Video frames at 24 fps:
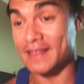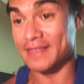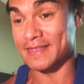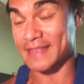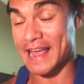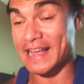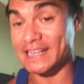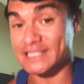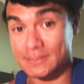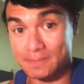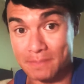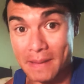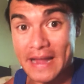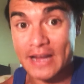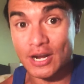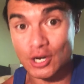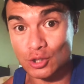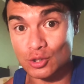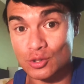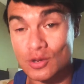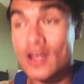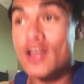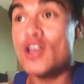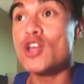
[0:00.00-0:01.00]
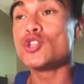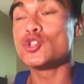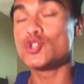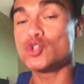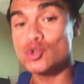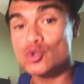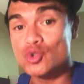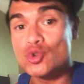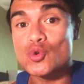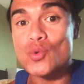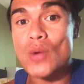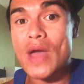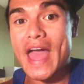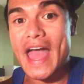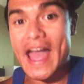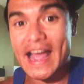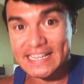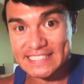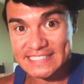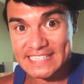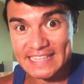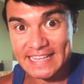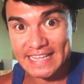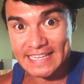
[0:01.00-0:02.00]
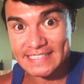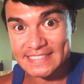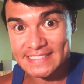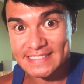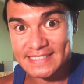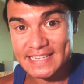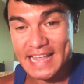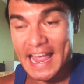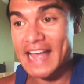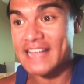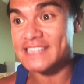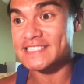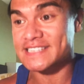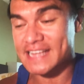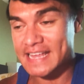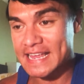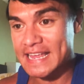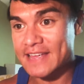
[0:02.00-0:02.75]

they aspire to do excellence as